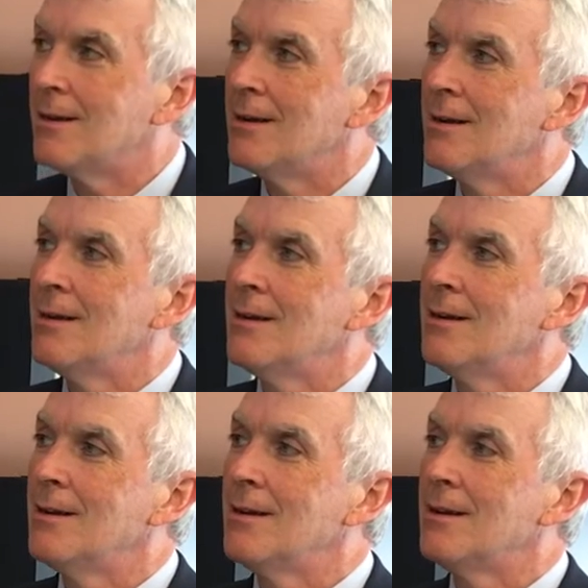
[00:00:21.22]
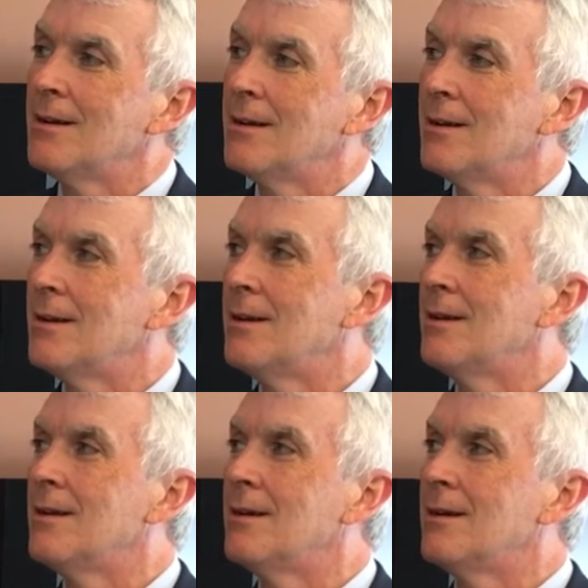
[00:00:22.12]

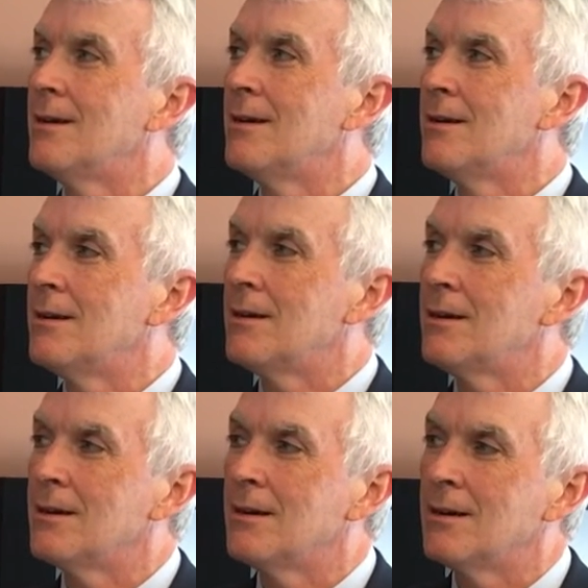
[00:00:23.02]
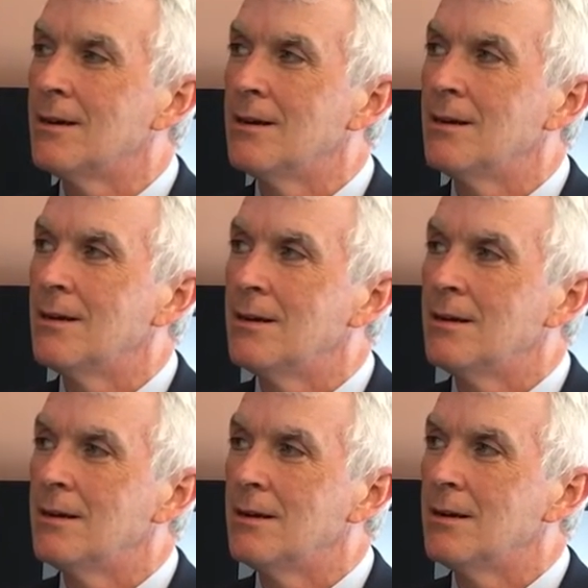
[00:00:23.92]

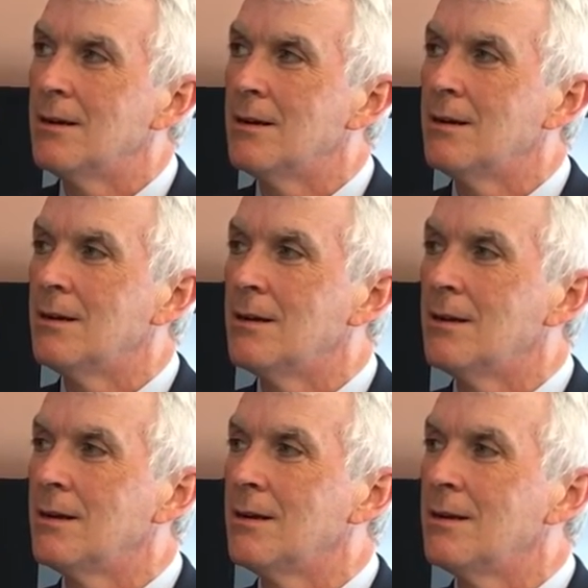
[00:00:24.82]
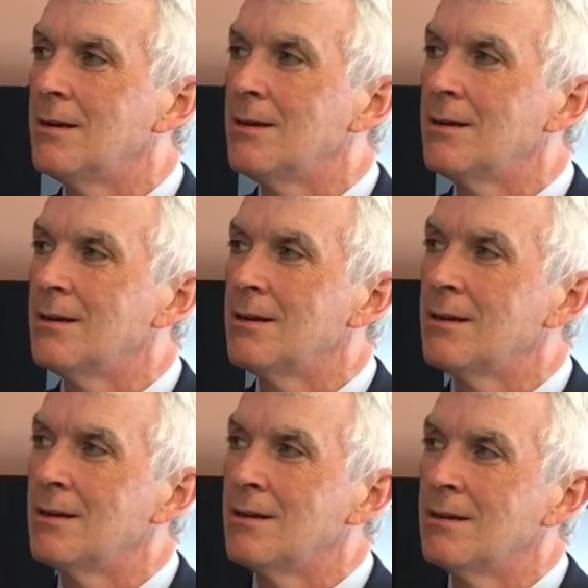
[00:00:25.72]

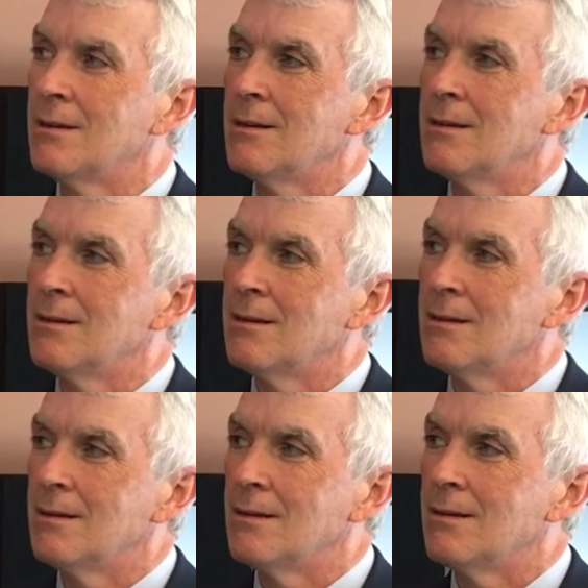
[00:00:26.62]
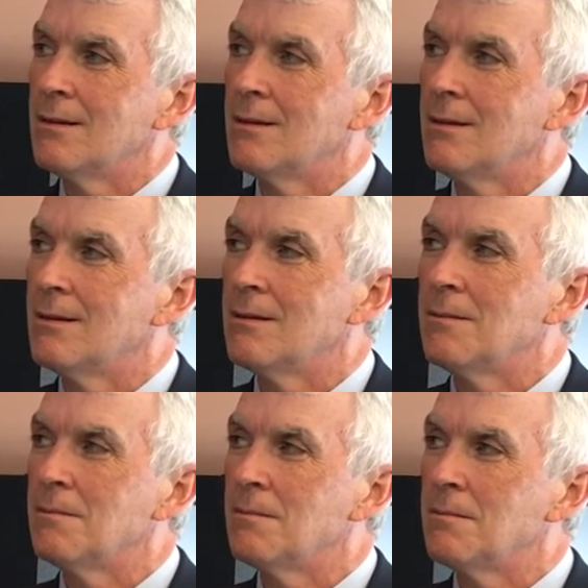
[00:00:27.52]

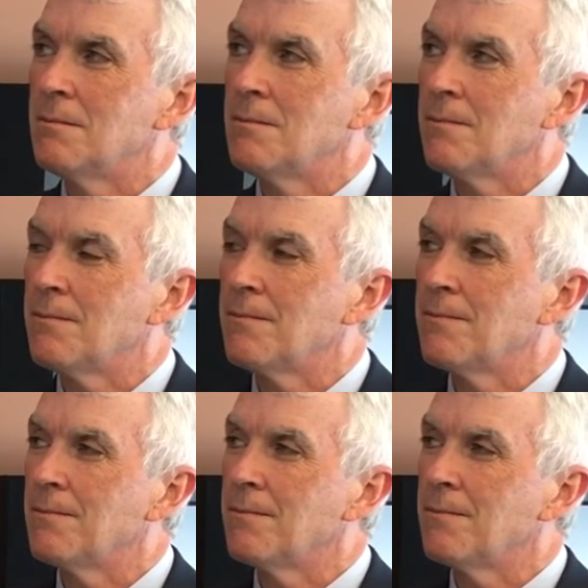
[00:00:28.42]
The person shown says nothing.